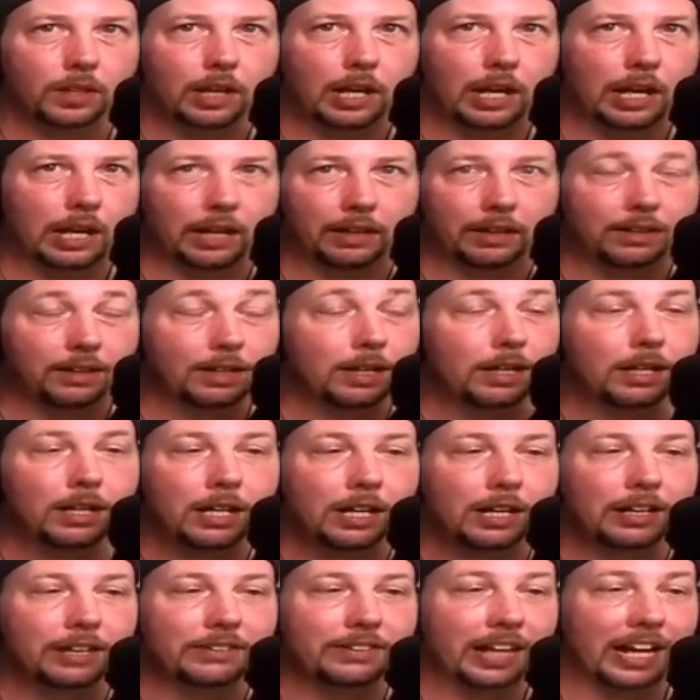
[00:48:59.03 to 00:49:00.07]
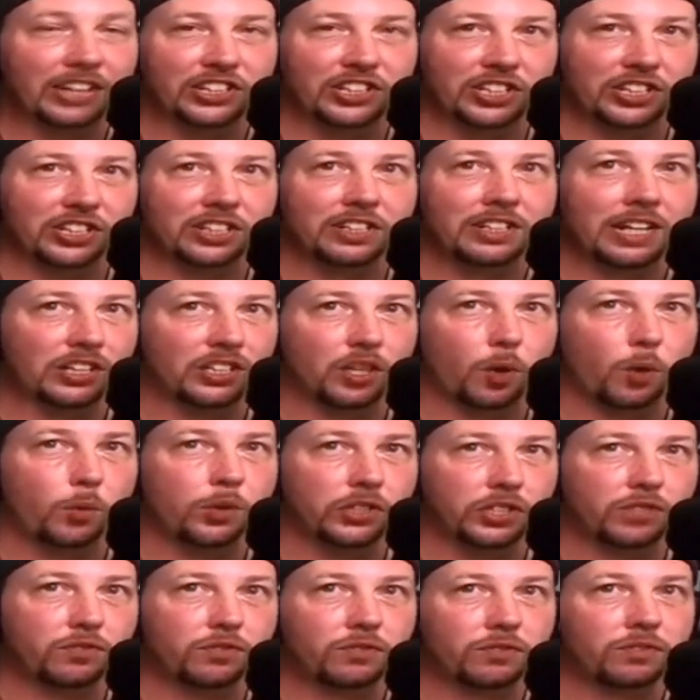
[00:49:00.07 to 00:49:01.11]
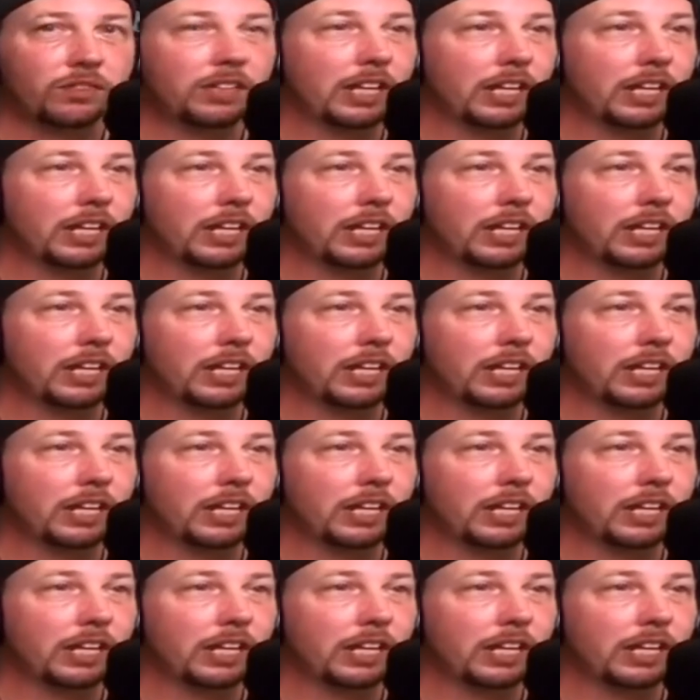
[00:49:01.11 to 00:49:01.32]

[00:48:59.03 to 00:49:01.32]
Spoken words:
and that's always